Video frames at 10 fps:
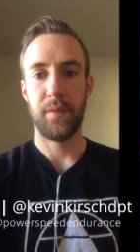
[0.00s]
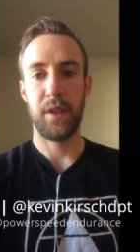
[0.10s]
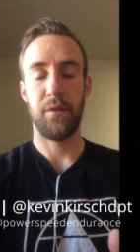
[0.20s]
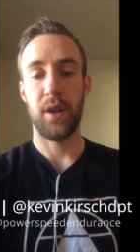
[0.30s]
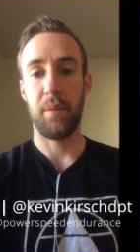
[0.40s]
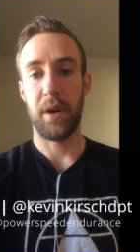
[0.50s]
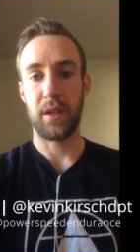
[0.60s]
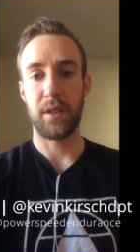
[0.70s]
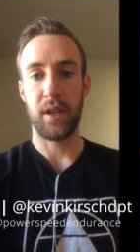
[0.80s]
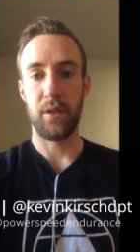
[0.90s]
different
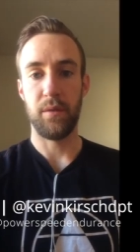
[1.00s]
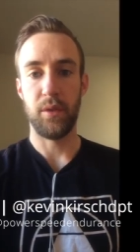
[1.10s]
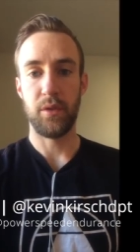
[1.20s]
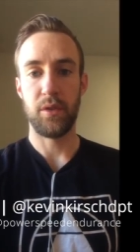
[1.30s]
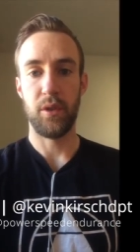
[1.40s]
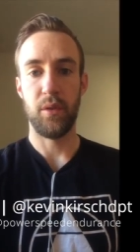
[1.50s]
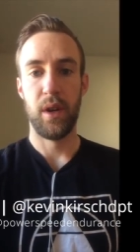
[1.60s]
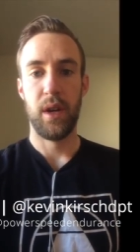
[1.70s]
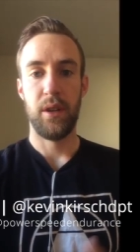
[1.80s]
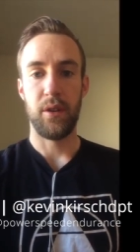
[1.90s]
hypoxic intervals. So
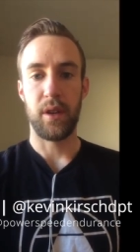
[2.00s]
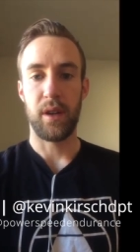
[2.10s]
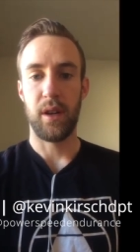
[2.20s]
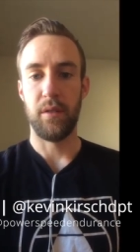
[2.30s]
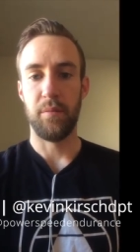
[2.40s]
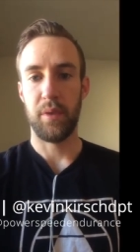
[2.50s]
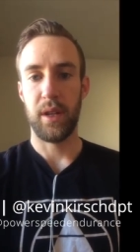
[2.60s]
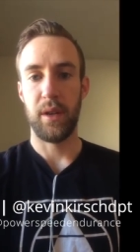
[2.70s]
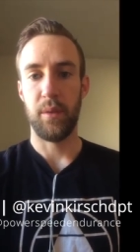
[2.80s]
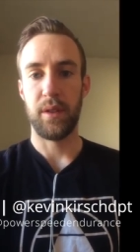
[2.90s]
you can kind of
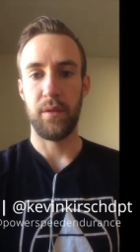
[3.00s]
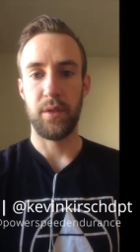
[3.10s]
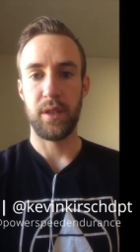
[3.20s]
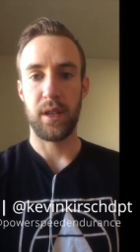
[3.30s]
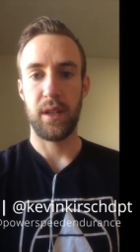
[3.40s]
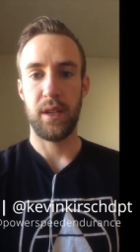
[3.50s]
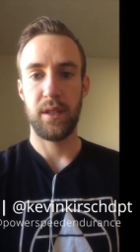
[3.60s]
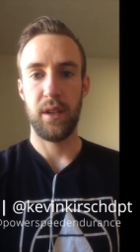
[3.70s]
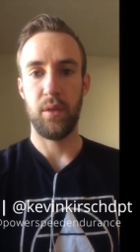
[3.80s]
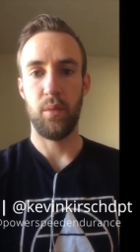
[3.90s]
play with different
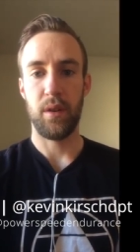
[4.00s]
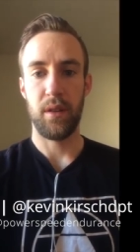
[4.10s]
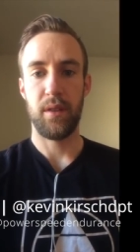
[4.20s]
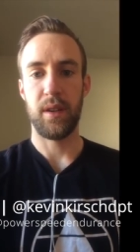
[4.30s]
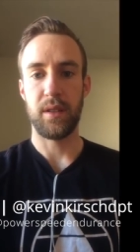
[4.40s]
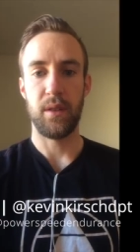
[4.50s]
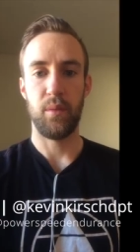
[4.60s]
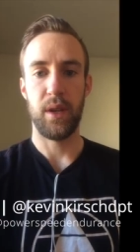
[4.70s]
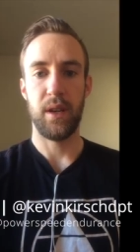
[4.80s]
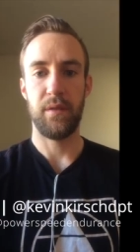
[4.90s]
techniques here. One of the things that
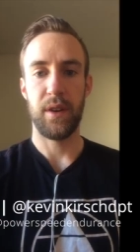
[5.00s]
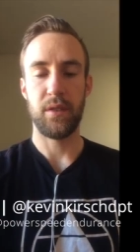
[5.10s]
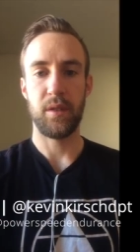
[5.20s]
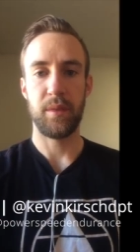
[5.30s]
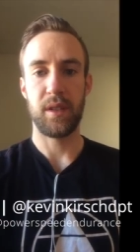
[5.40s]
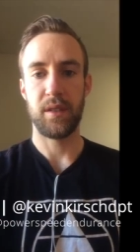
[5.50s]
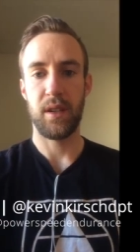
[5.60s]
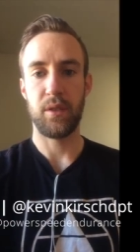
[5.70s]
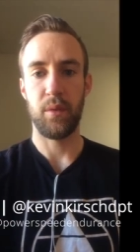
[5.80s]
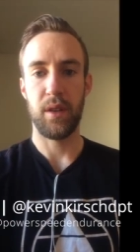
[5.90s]
we have found some
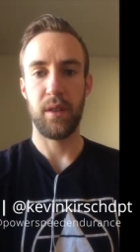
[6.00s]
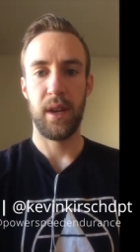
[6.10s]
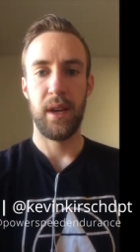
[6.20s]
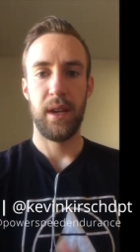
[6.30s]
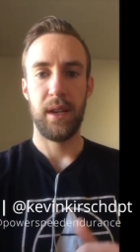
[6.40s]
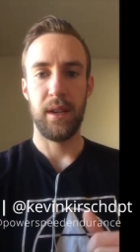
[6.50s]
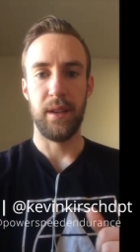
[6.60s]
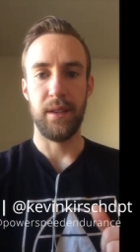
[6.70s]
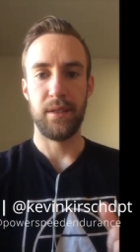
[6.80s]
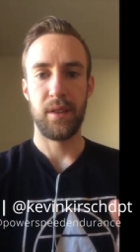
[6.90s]
success with
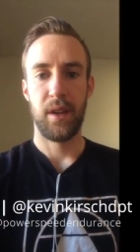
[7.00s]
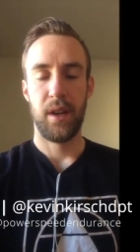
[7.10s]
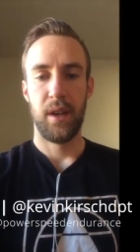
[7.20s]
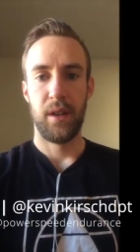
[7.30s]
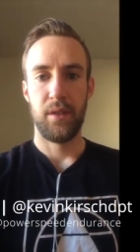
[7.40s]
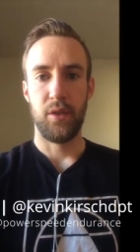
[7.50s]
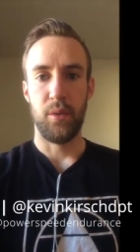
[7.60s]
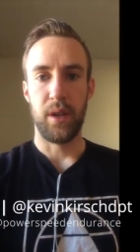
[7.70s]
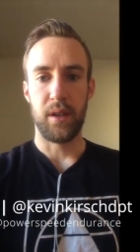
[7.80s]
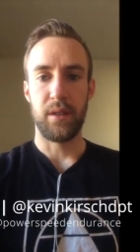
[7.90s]
is
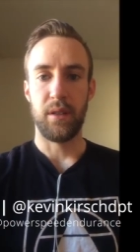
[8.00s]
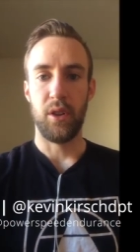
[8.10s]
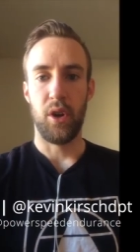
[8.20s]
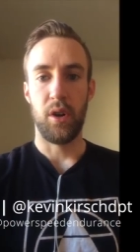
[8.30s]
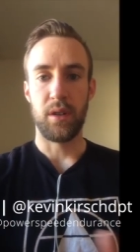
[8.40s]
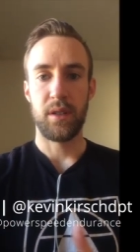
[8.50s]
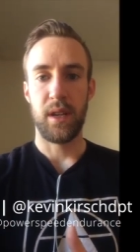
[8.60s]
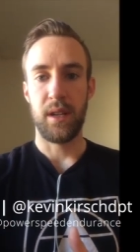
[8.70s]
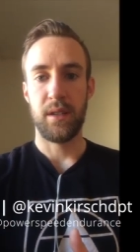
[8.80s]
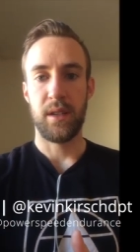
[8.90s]
doing a long
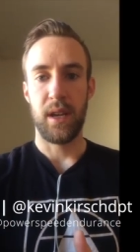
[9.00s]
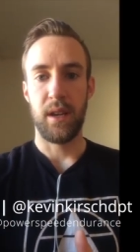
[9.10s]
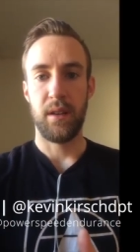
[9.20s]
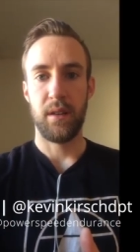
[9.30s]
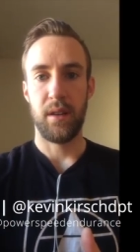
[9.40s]
steady state